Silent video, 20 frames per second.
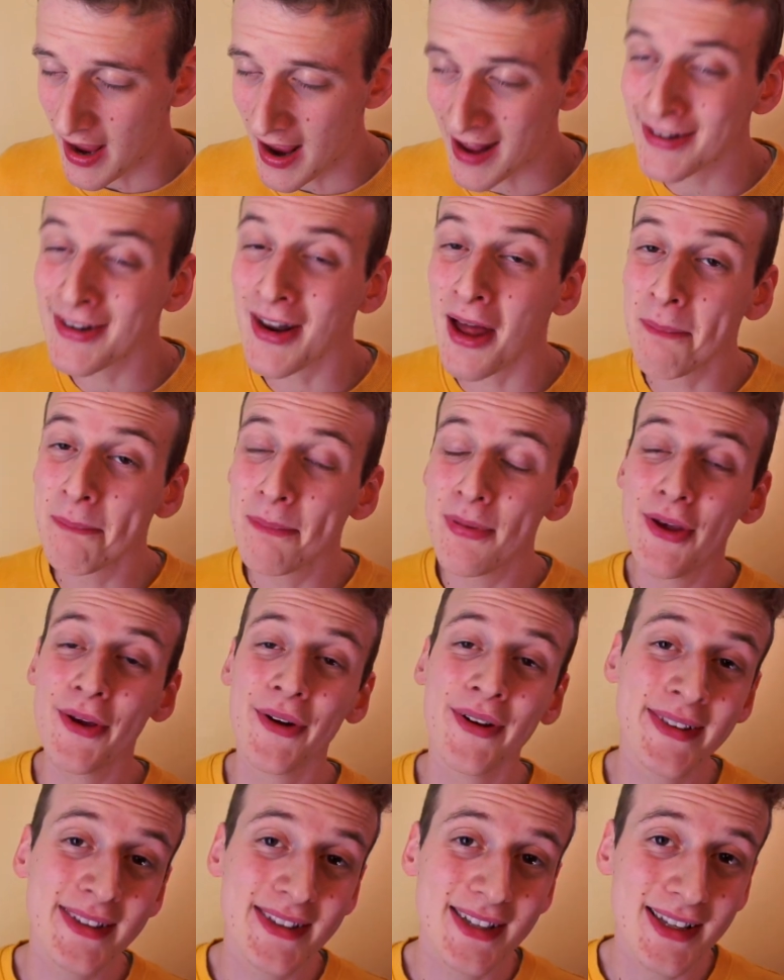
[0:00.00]
And
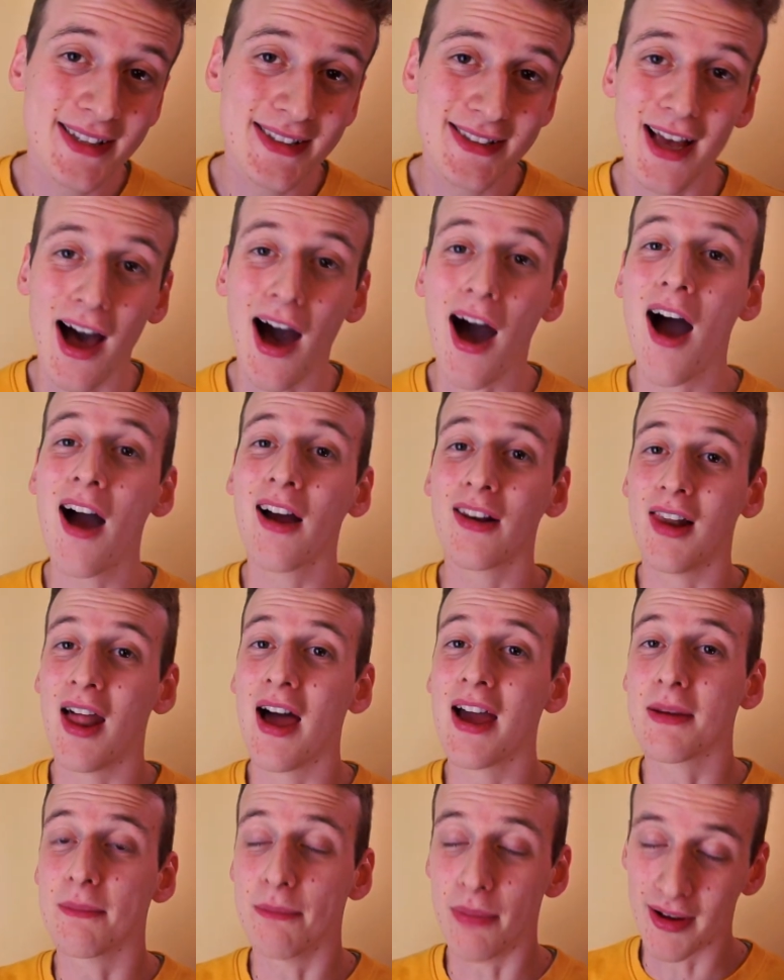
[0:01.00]
appearances are
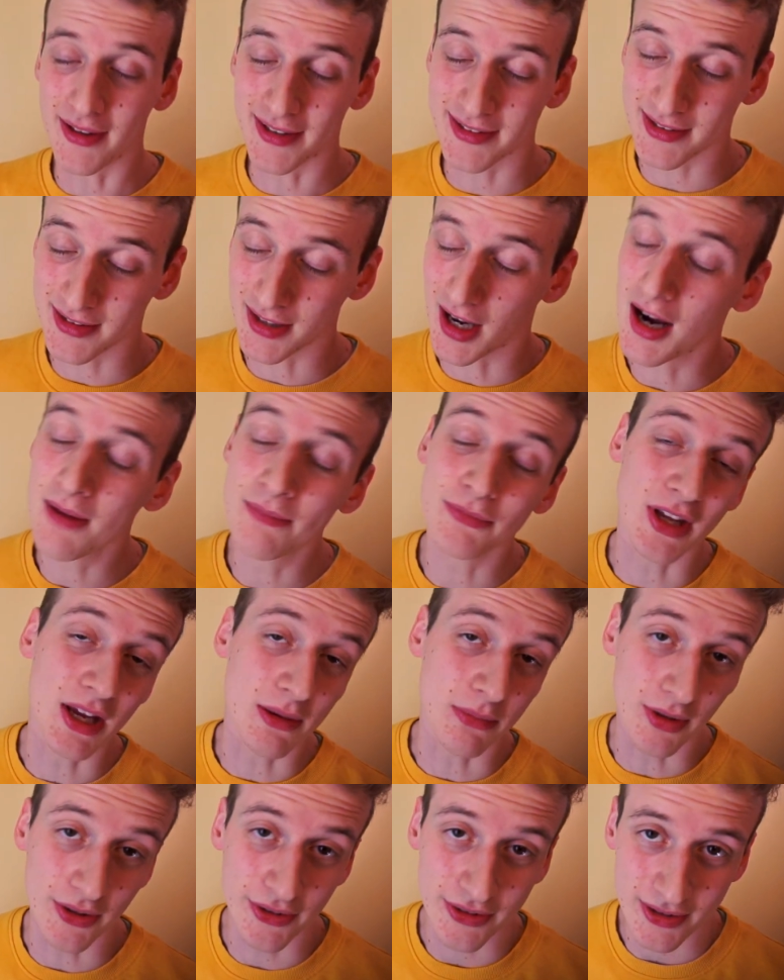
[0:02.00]
like bus
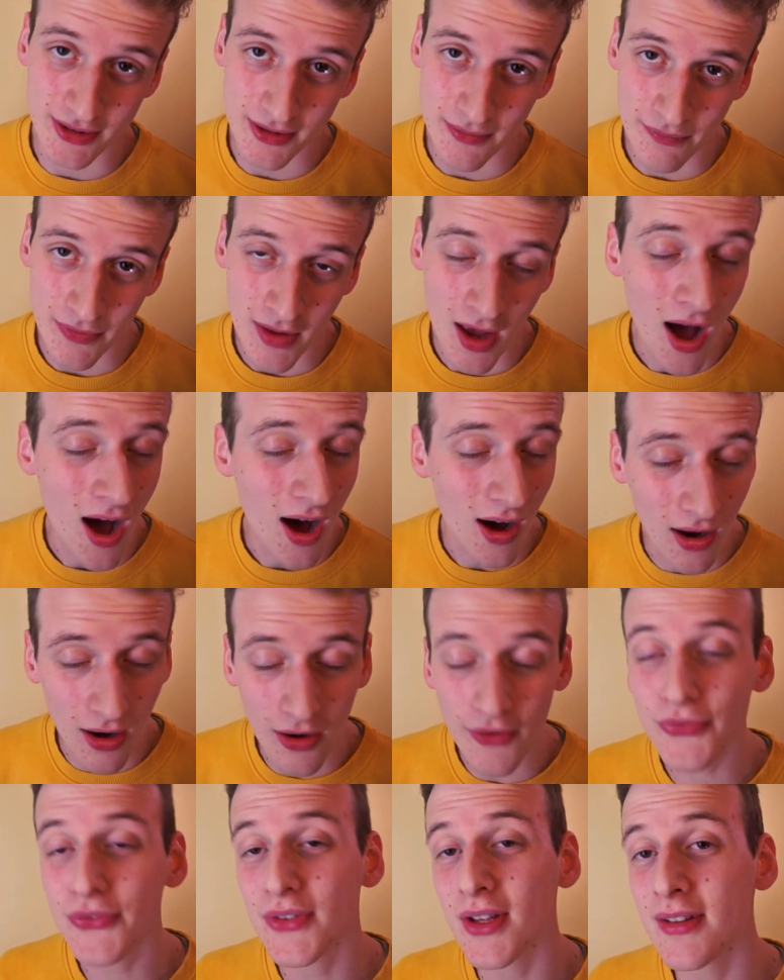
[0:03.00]
timetables,
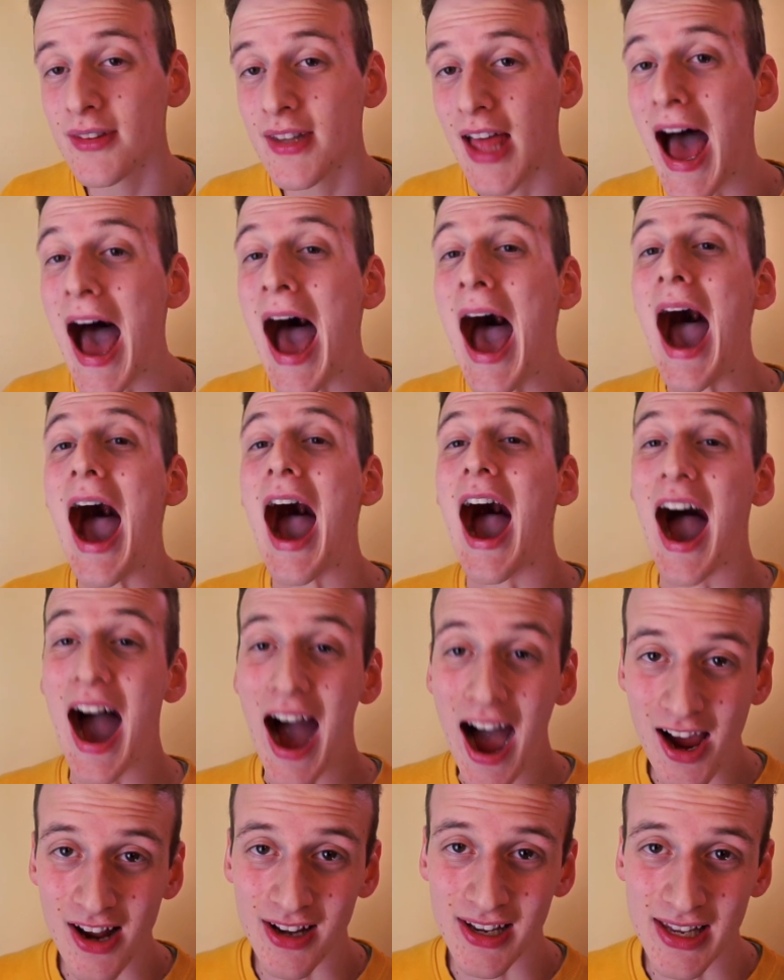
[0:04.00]
often
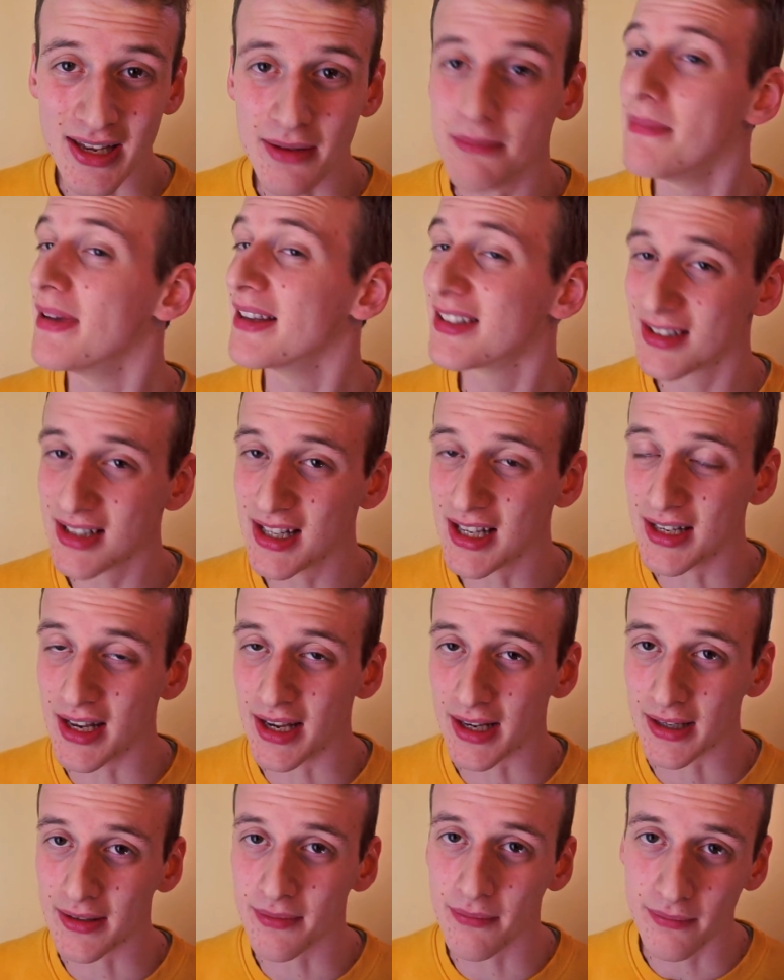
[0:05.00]
highly
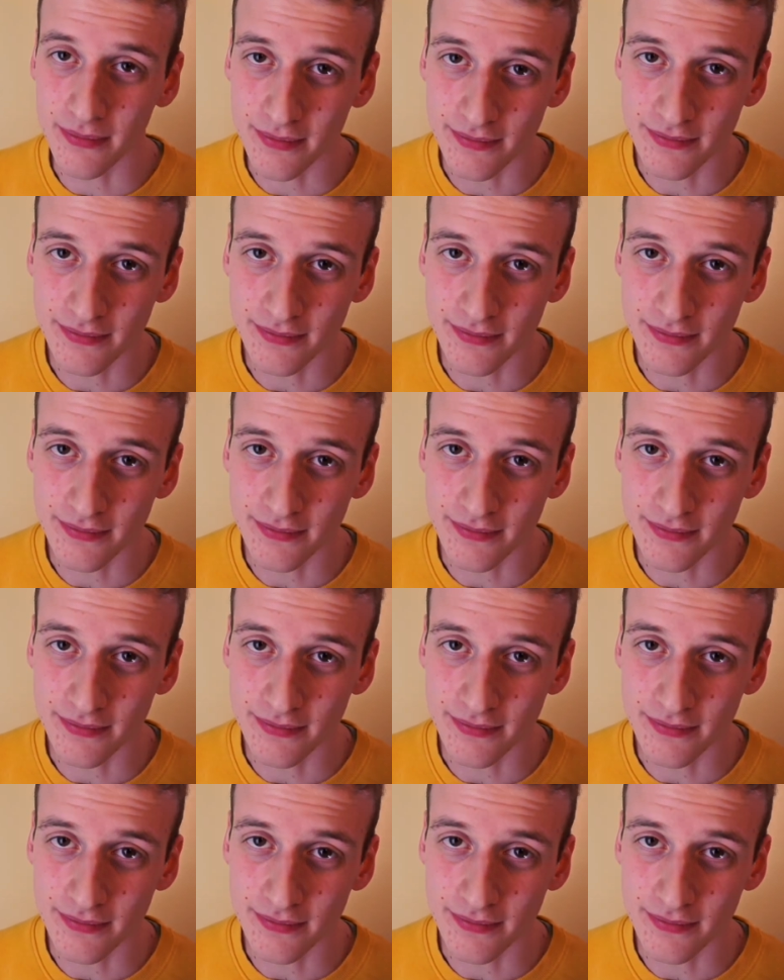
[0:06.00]
misleading.